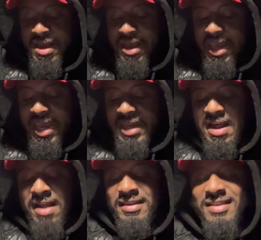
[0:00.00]

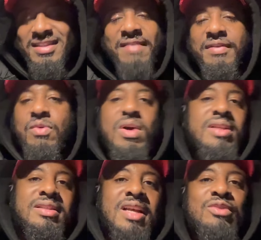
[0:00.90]

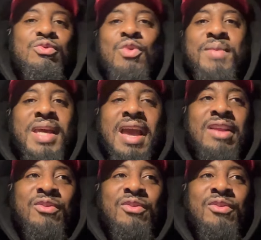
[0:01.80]
$8.71. We won't be getting no